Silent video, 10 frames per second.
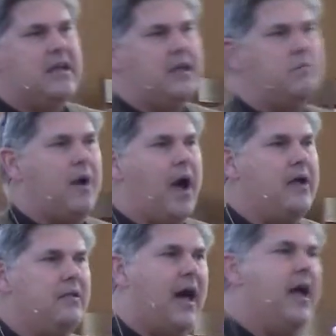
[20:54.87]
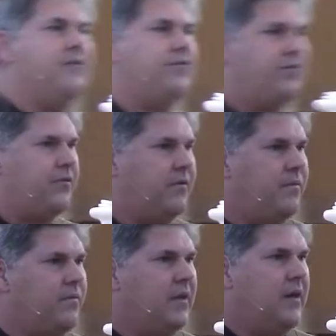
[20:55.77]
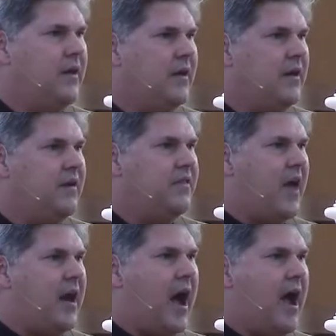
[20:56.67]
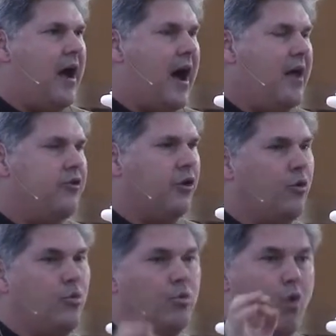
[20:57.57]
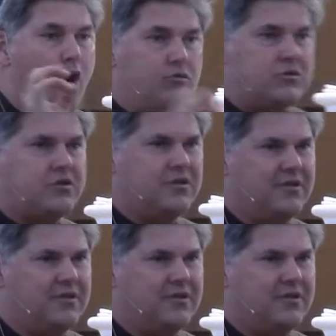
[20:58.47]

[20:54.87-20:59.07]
in my life that I either won't